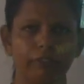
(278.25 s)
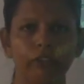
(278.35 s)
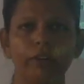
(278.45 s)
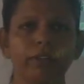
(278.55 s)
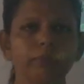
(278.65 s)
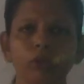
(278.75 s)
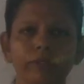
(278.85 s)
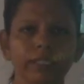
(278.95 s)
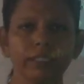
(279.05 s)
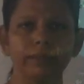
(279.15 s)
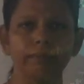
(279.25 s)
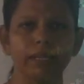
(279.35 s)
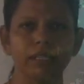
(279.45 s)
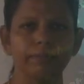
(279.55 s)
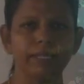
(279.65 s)
If you are removing the
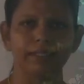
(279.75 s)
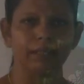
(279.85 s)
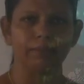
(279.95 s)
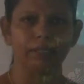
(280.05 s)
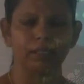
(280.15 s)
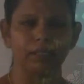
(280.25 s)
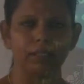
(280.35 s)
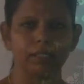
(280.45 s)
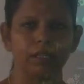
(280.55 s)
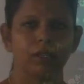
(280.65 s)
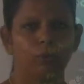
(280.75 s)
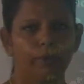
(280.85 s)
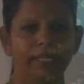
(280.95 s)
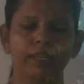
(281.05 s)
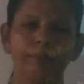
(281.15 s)
combustible substance,
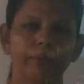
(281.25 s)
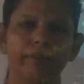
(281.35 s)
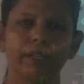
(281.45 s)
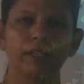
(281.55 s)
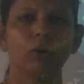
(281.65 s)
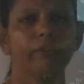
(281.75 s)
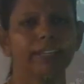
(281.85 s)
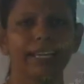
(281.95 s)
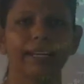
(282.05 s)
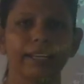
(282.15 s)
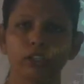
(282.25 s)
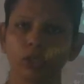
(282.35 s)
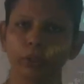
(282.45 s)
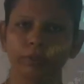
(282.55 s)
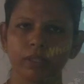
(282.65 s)
we can prevent we can
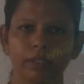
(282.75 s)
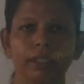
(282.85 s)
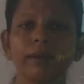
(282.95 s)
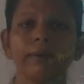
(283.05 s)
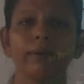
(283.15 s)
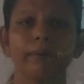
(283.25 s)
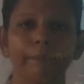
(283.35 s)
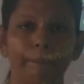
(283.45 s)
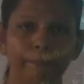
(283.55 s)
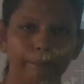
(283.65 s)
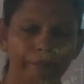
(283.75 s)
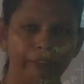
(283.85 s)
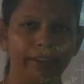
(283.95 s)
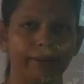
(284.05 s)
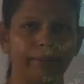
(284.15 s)
extinguish the
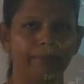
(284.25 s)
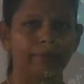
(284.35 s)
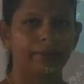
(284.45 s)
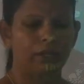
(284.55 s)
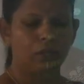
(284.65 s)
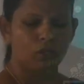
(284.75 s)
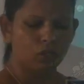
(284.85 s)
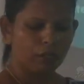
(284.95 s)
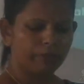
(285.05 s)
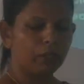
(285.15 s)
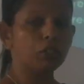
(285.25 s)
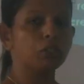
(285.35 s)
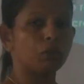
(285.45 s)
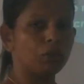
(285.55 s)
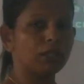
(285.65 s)
fire. So now we are going
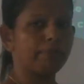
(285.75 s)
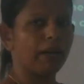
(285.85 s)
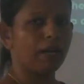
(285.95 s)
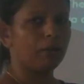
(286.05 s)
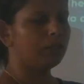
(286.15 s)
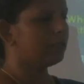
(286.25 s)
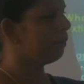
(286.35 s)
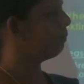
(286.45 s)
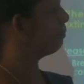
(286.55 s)
to talk about.